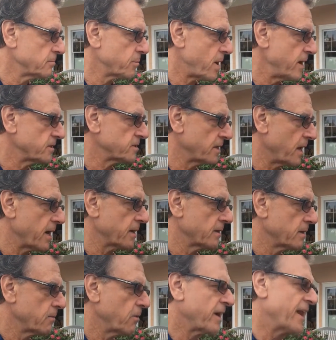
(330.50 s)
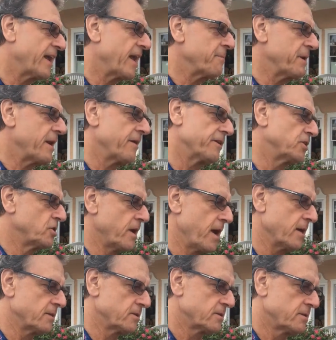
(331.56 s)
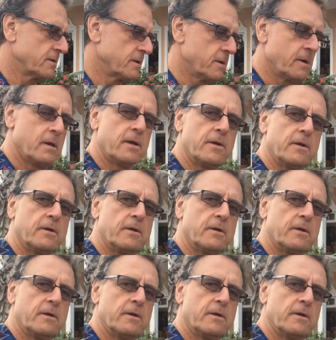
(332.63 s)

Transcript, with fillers: Priceline. What, We're going to give them another chance. What What do we